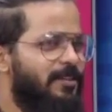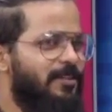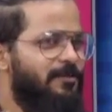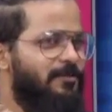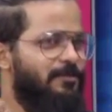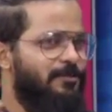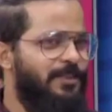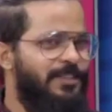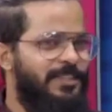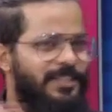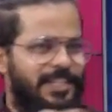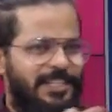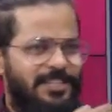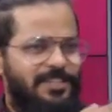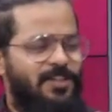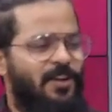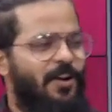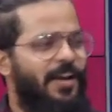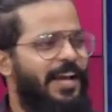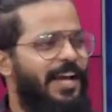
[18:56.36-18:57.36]
for
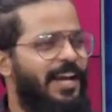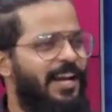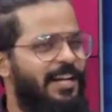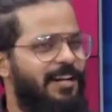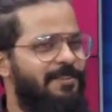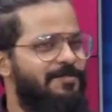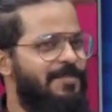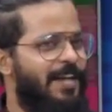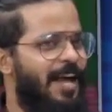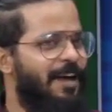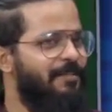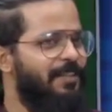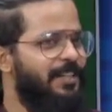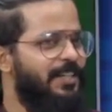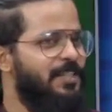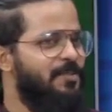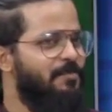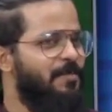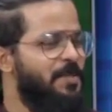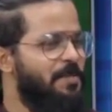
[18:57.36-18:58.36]
this long hair I'm having
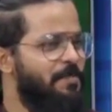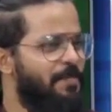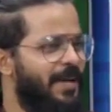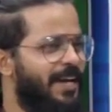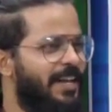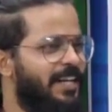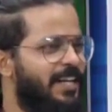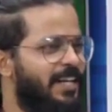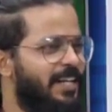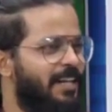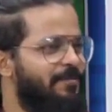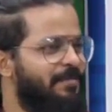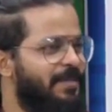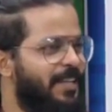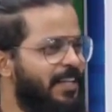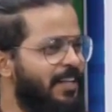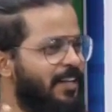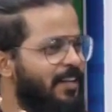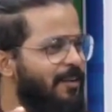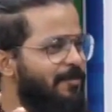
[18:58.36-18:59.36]
this much pain and I'm
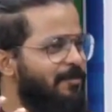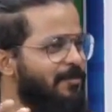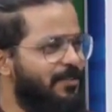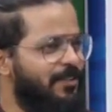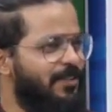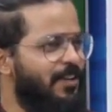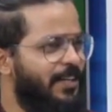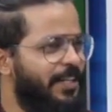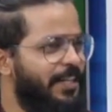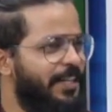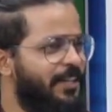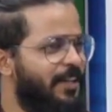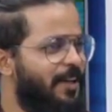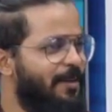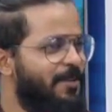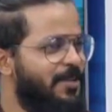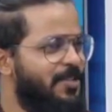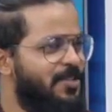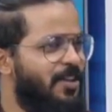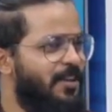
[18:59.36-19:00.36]
thinking of cutting it
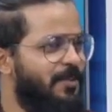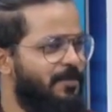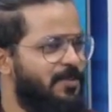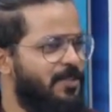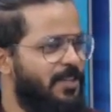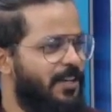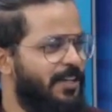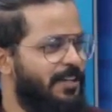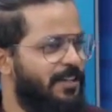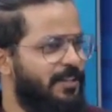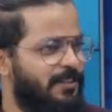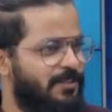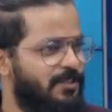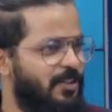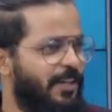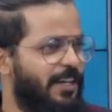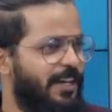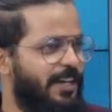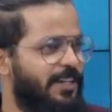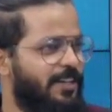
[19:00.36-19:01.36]
off or
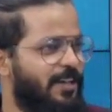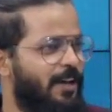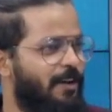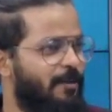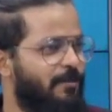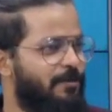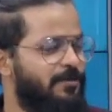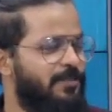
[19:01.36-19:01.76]
chalking it off,